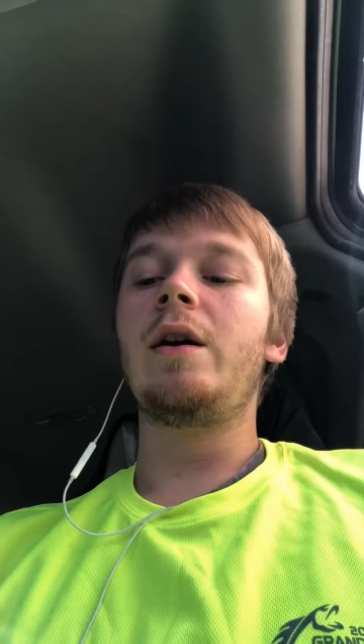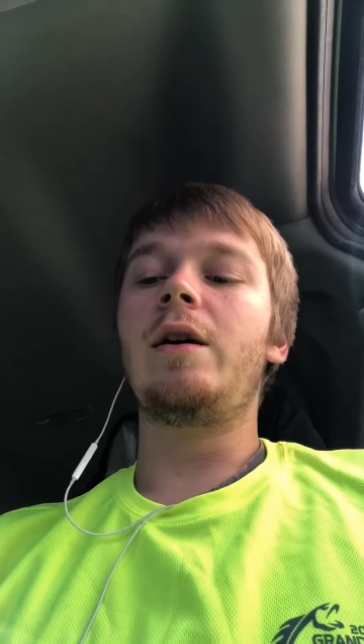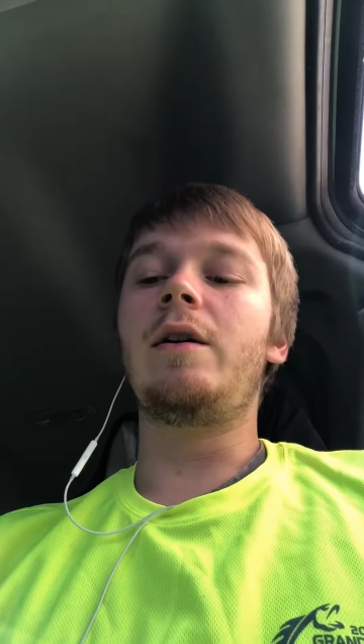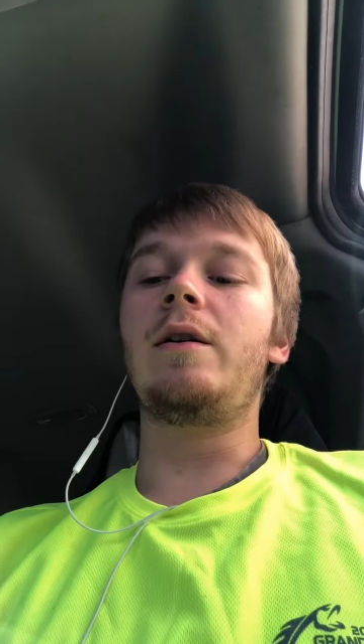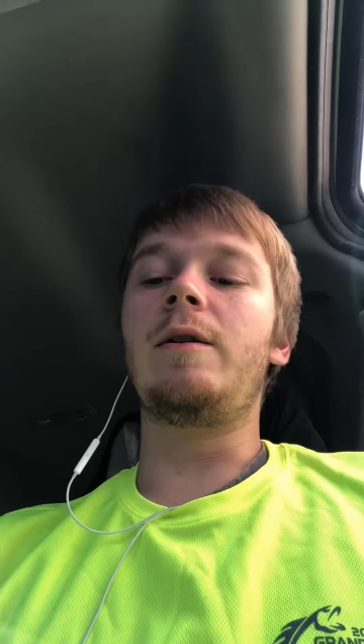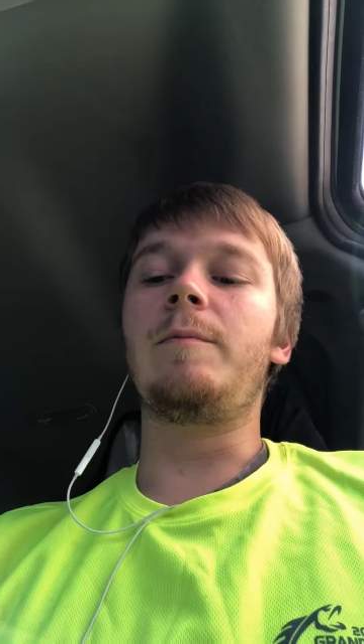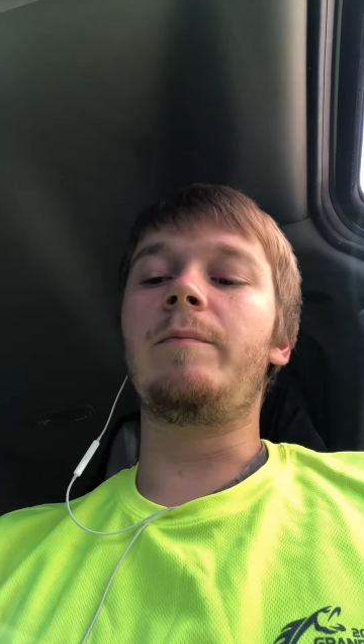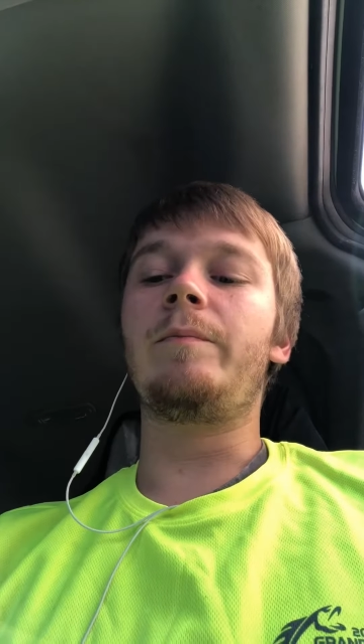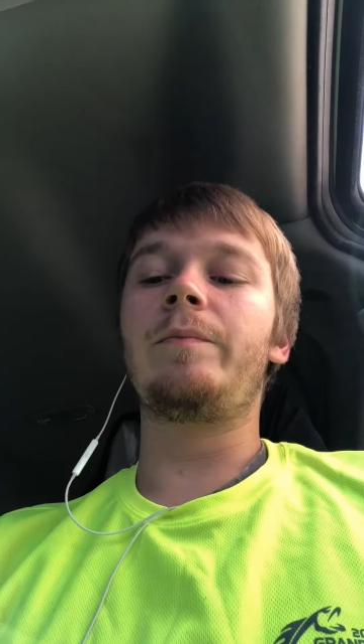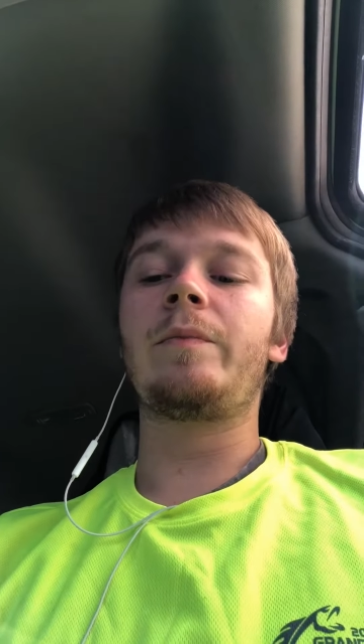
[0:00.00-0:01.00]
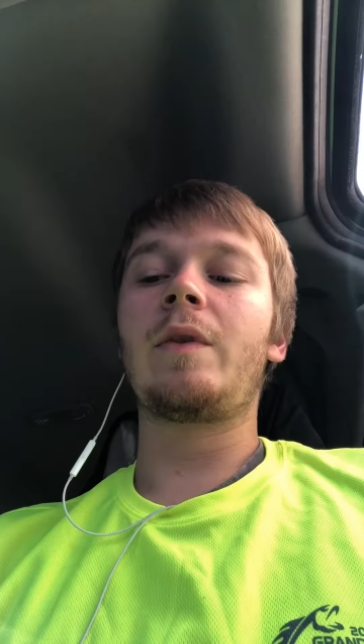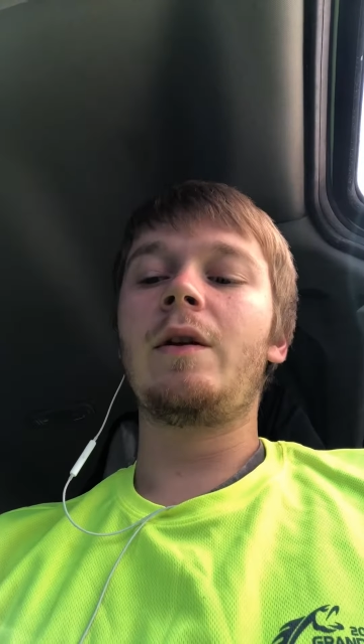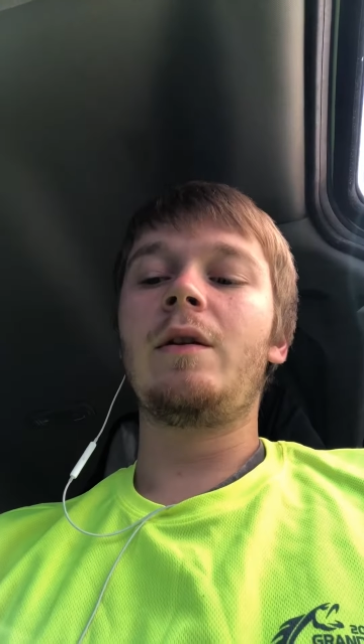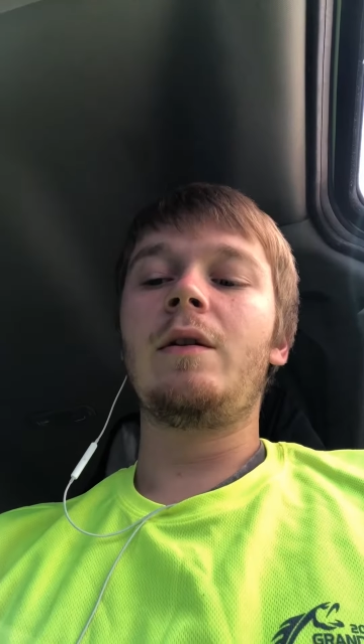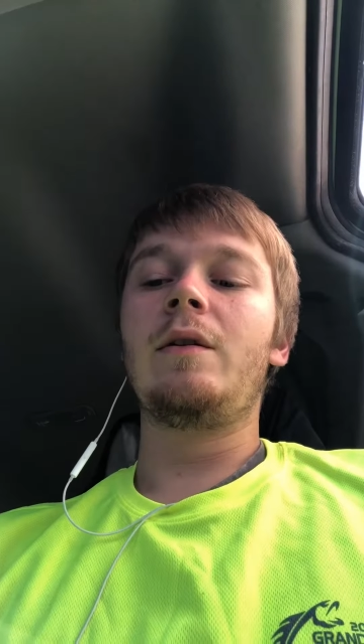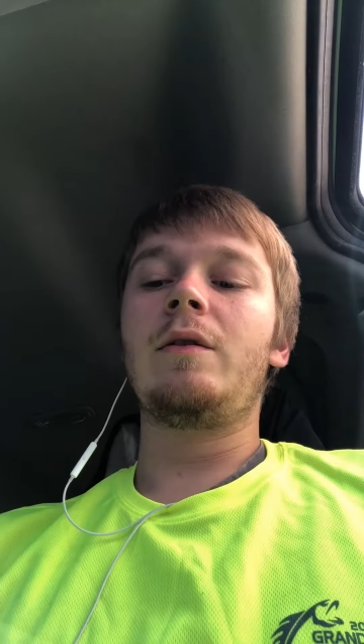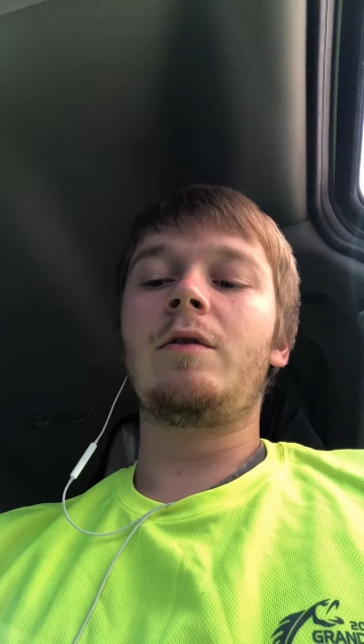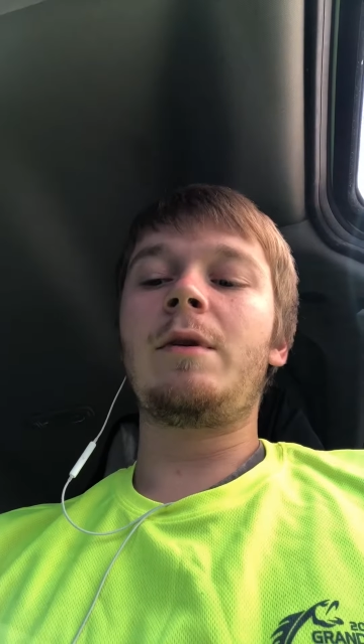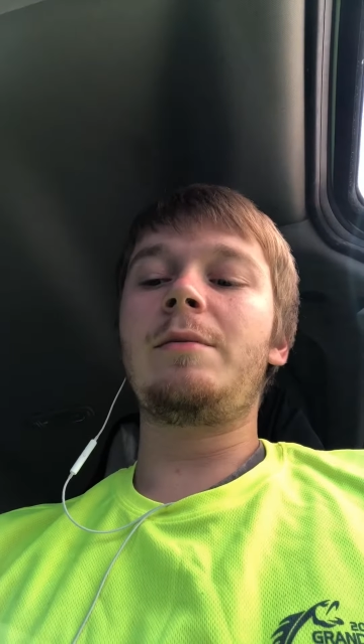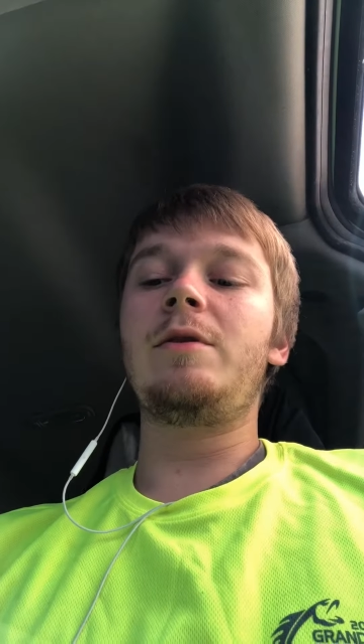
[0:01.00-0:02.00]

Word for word: So maybe